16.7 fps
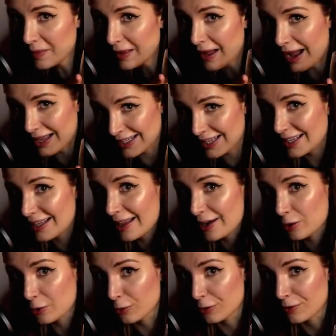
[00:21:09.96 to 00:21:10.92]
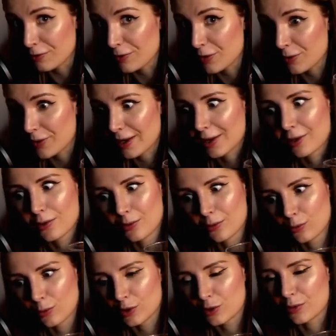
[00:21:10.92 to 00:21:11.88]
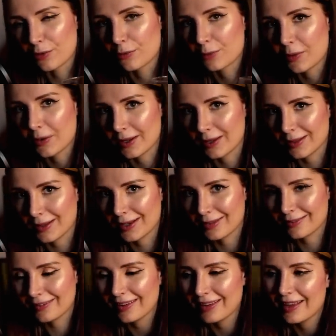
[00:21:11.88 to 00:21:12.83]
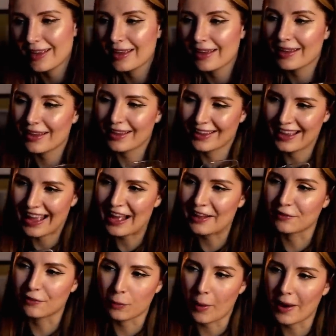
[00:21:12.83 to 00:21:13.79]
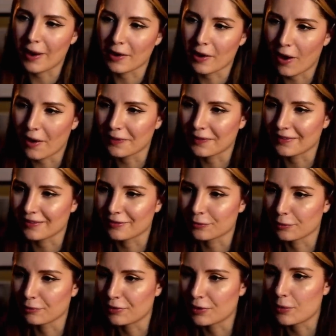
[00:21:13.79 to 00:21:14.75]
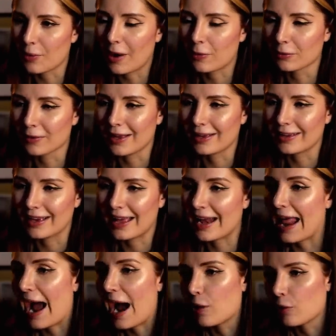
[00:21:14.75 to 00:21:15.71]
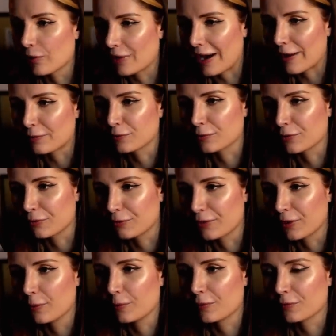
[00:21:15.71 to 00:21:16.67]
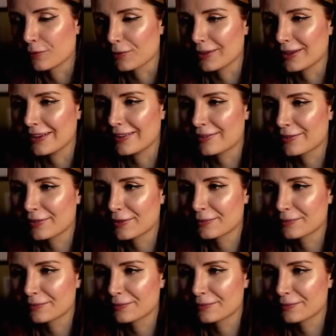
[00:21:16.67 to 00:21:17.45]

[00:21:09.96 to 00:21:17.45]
I did get an early viewing, which was pretty lit. Hence why I got this review out like an hour after the film was released.